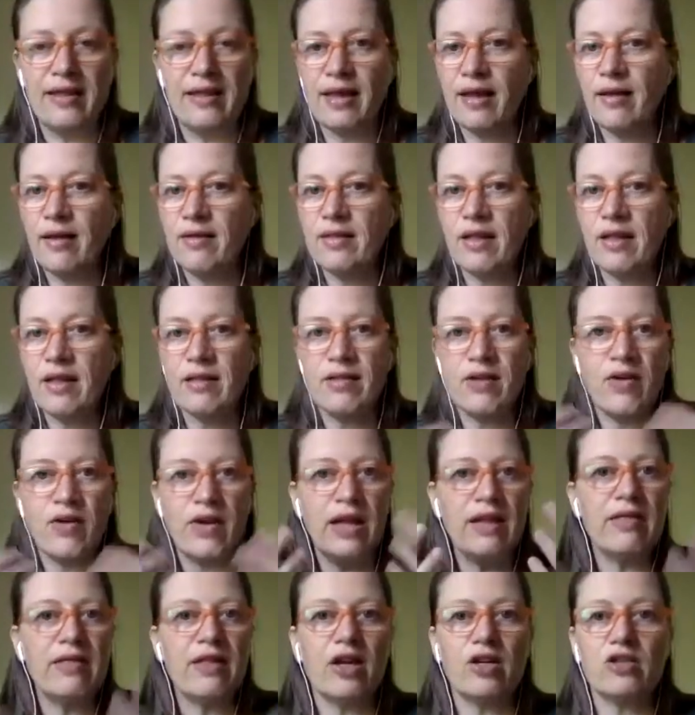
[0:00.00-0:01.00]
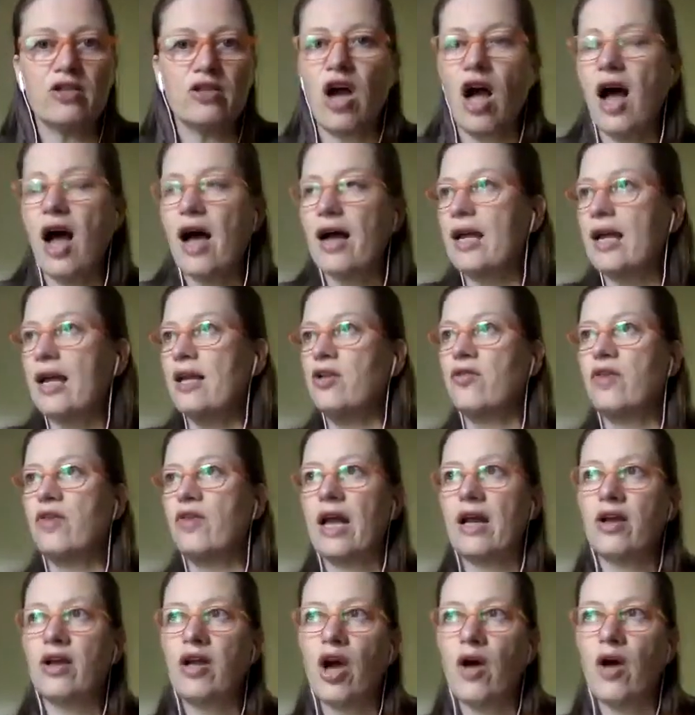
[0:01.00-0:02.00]
They're in there talking. You've
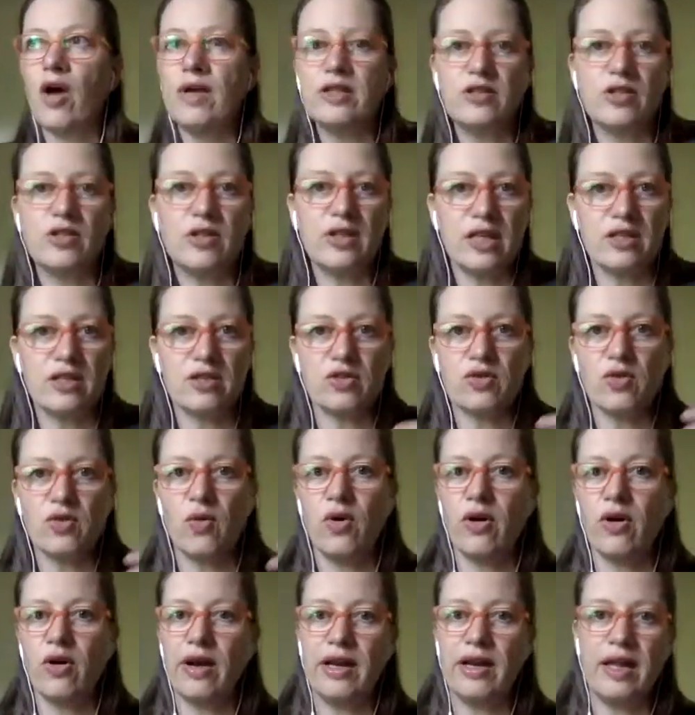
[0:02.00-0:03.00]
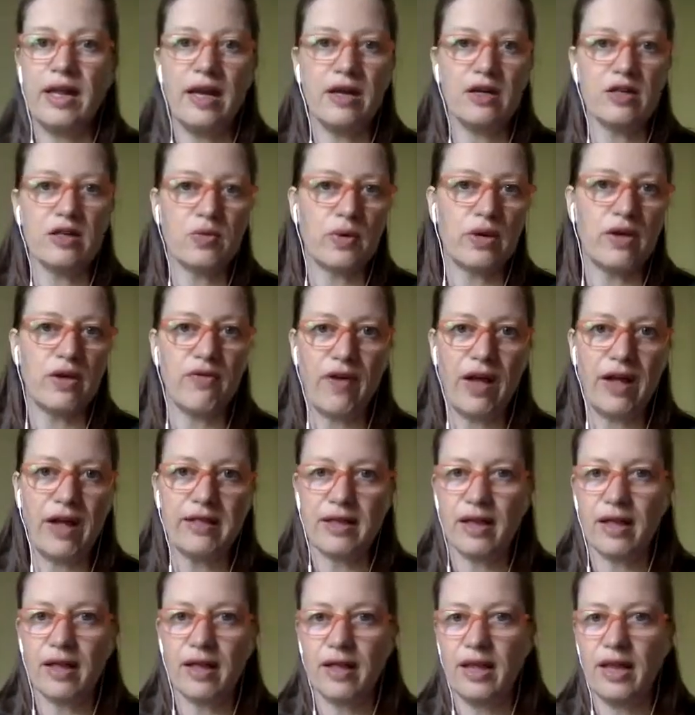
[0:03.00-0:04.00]
got to go into this store and here's where you find
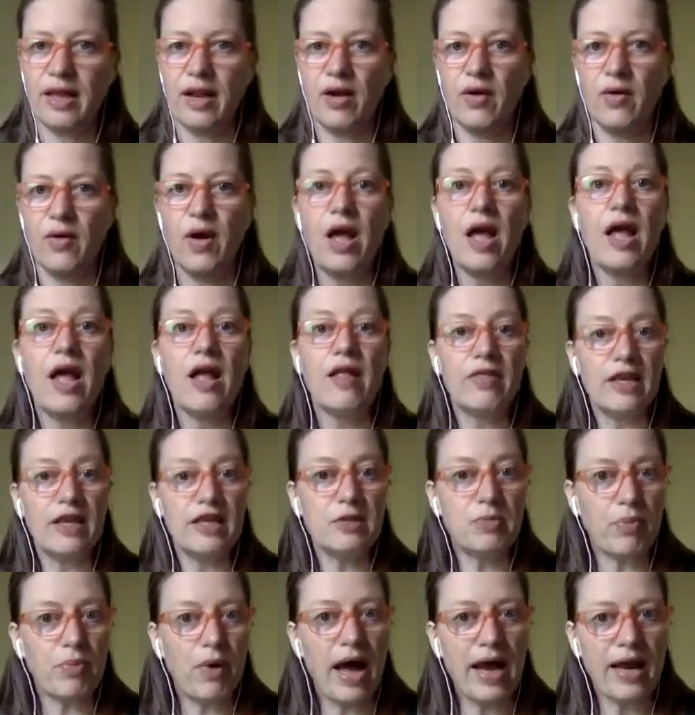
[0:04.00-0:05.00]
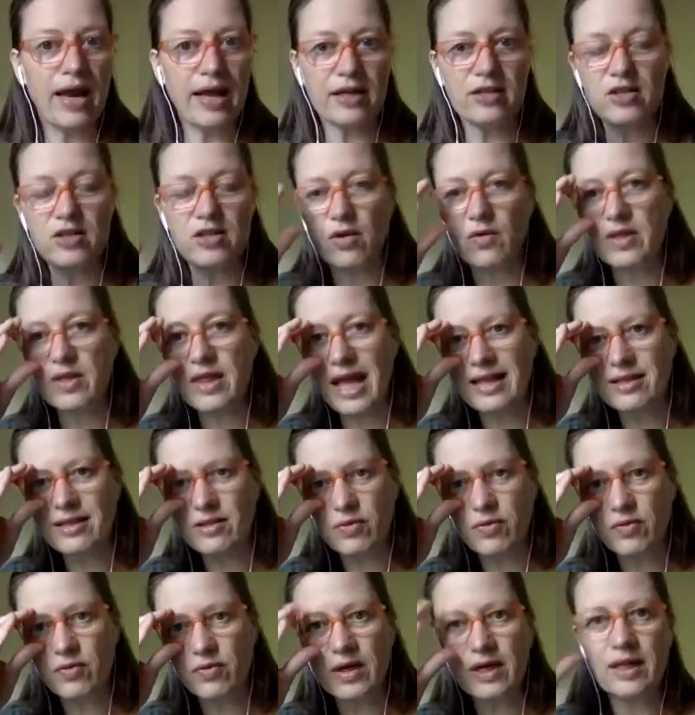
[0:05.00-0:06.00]
these products. So that's
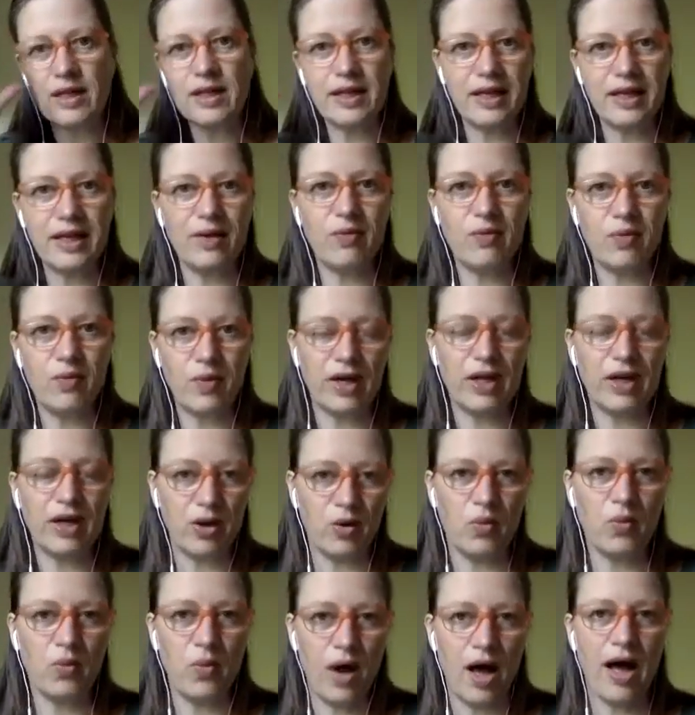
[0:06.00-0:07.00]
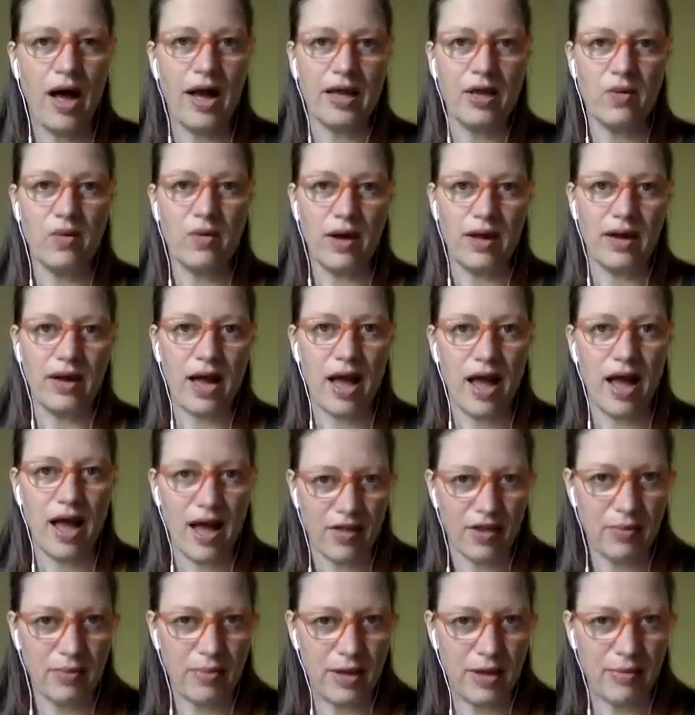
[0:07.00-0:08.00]
really what you want. You want
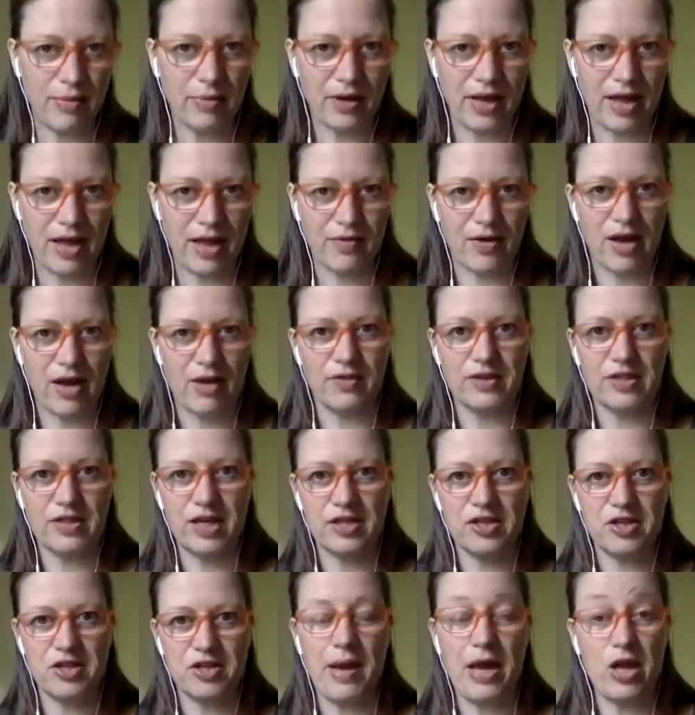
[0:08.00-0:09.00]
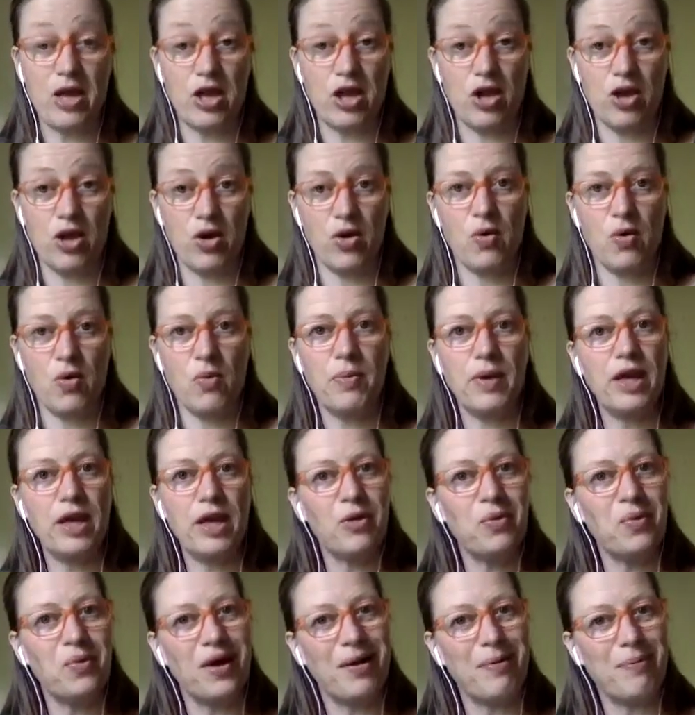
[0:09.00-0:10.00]
other people to have a conversation about you, but
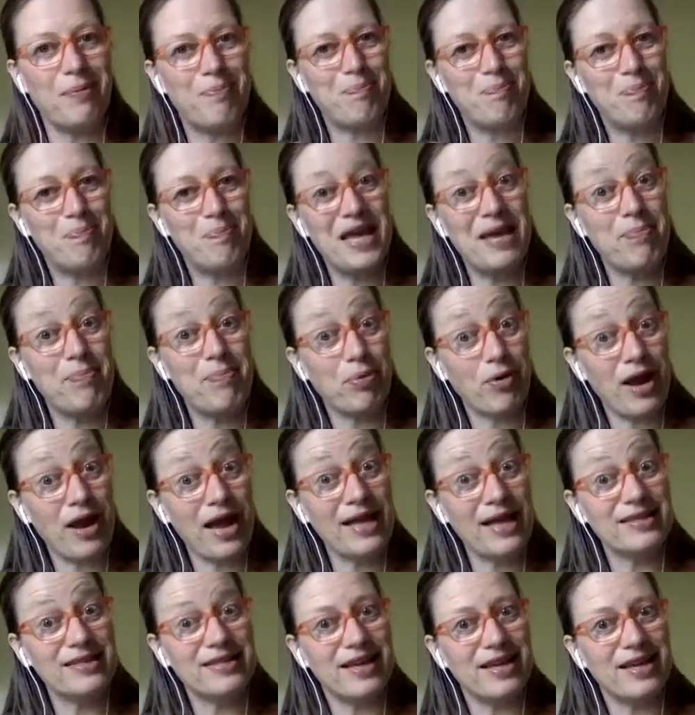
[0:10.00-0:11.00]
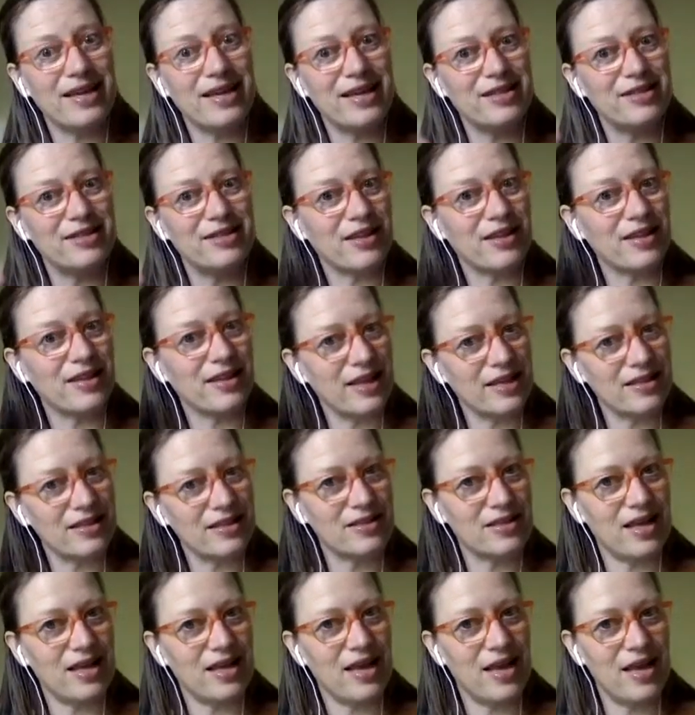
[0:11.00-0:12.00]
you want to be present to
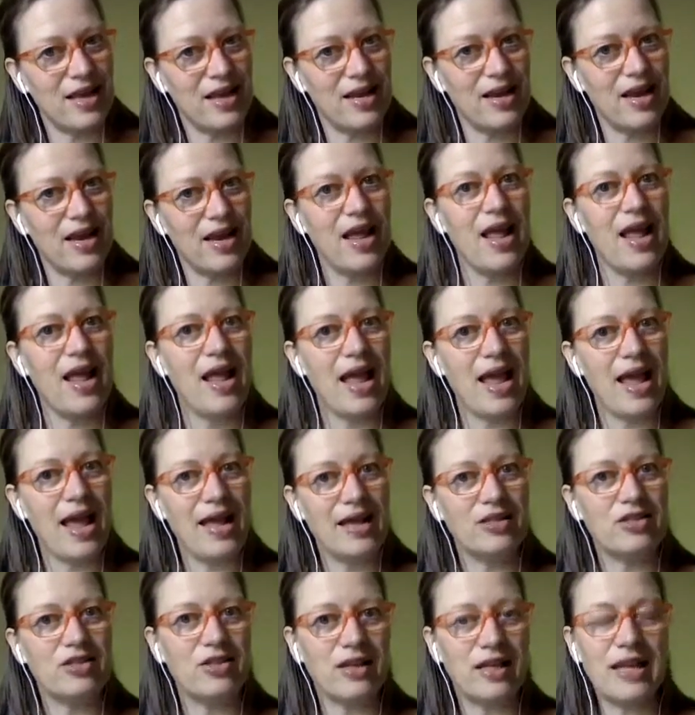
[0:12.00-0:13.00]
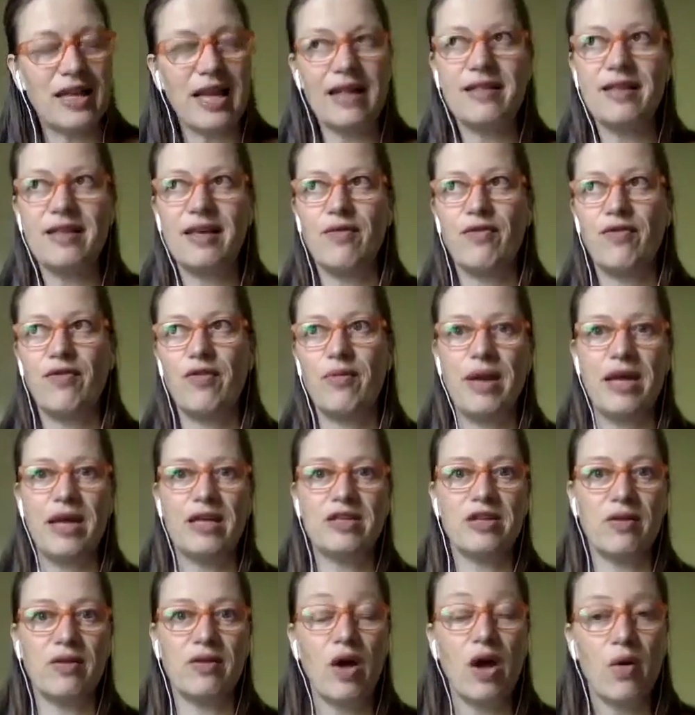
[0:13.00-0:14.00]
listen and to get the
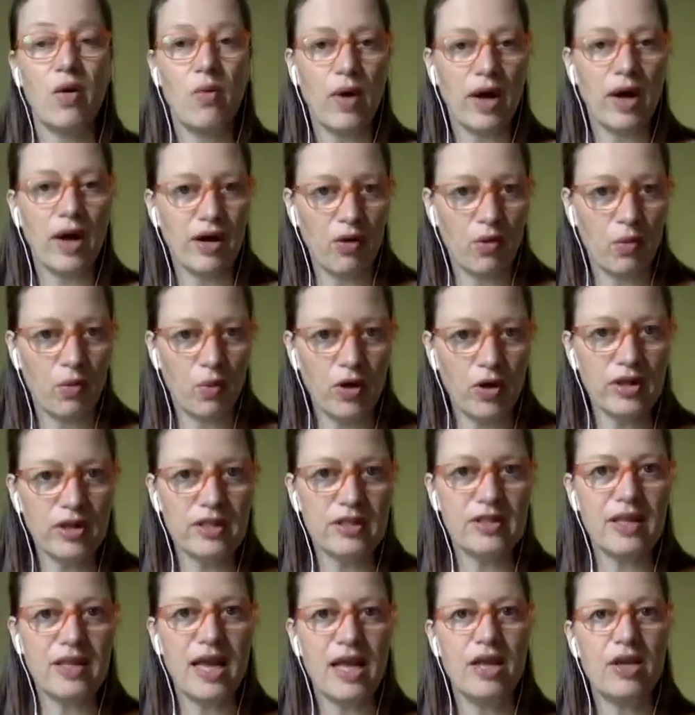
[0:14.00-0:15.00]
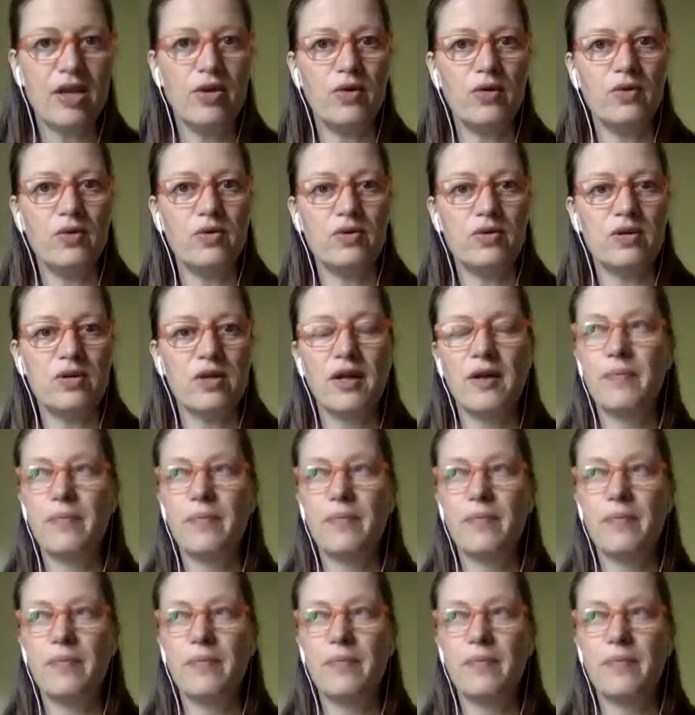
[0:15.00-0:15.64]
information. What are the words they use?